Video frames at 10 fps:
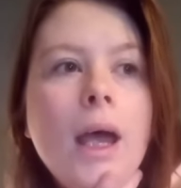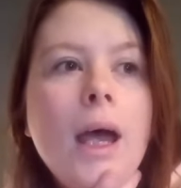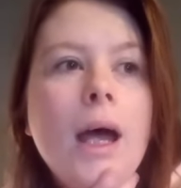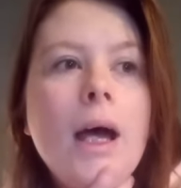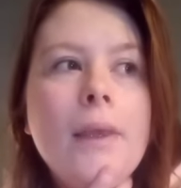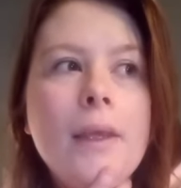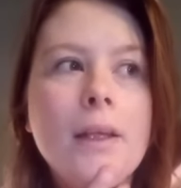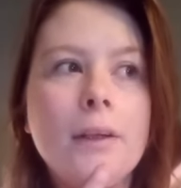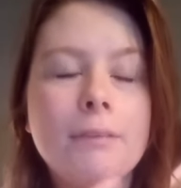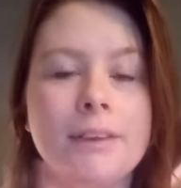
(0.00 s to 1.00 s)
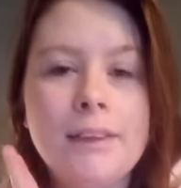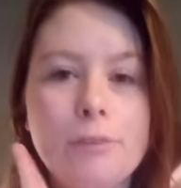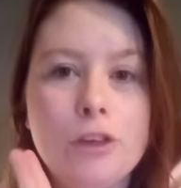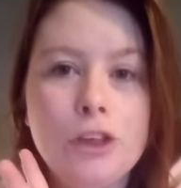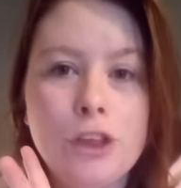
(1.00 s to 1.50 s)
And then I received
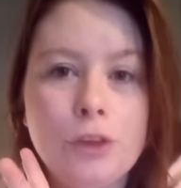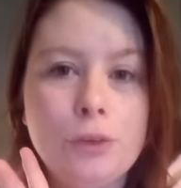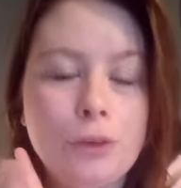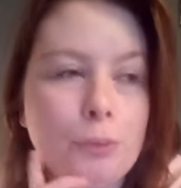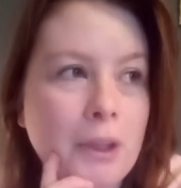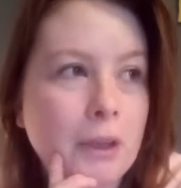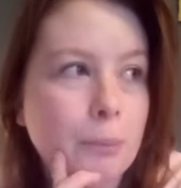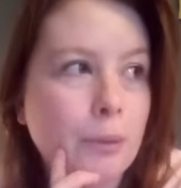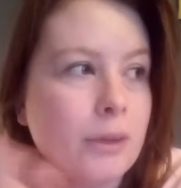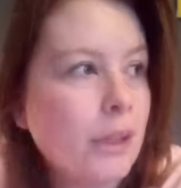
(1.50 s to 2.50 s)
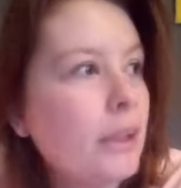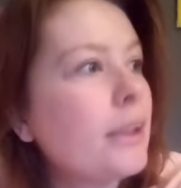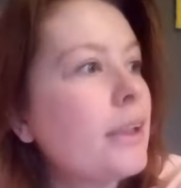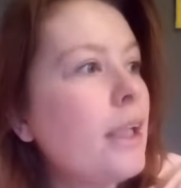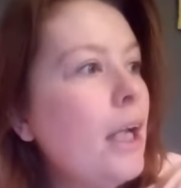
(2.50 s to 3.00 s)
two new makeup
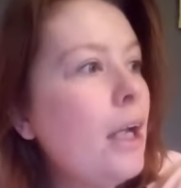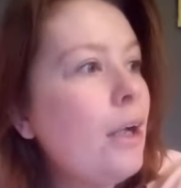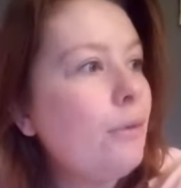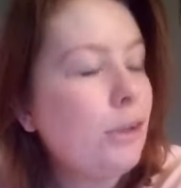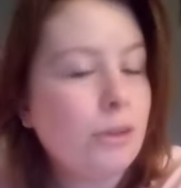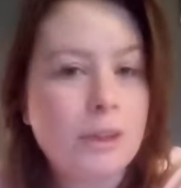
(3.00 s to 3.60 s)
products, which is the